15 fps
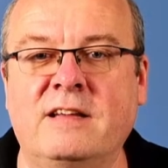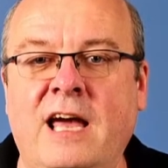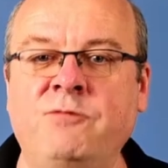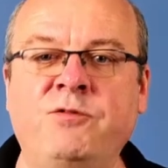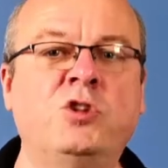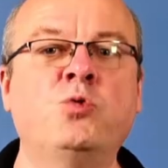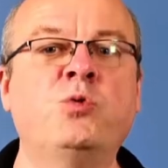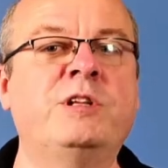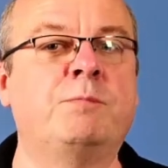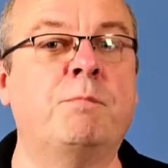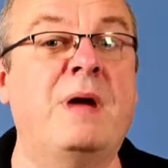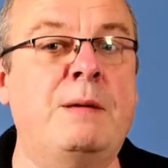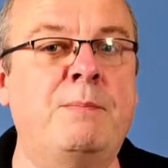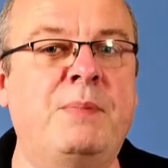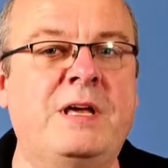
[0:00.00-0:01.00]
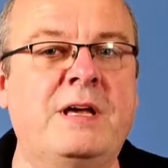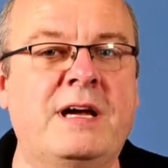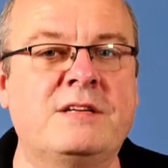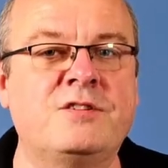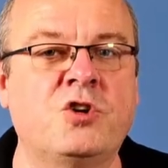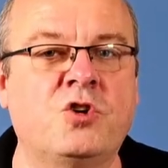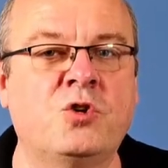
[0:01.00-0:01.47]
And we do it maybe
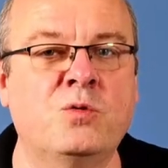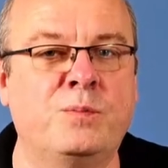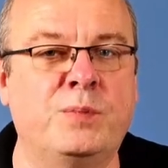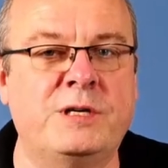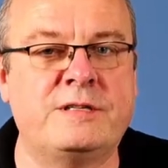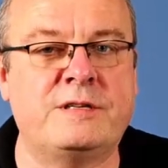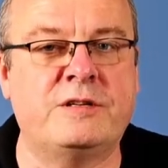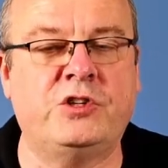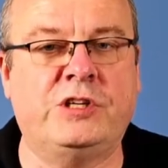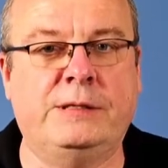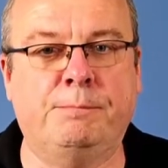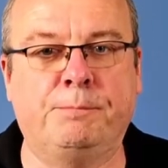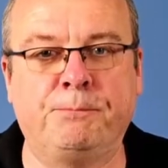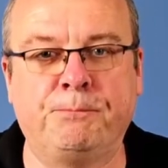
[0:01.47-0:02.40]
as a group, as a team.